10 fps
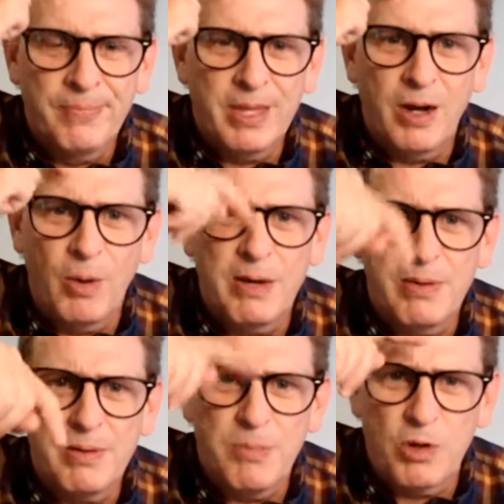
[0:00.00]

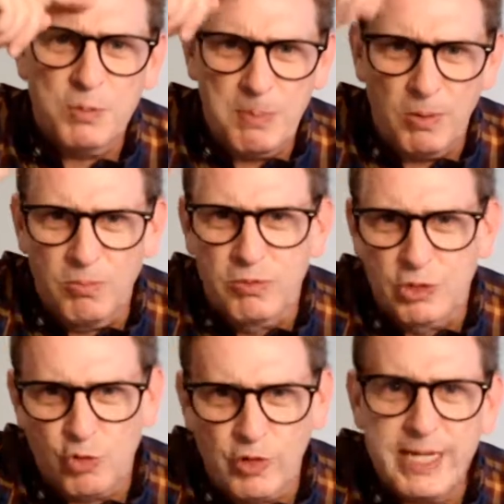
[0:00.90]
Most people
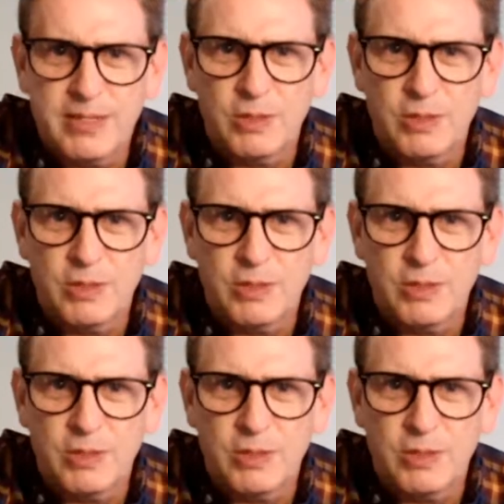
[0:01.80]
retreat.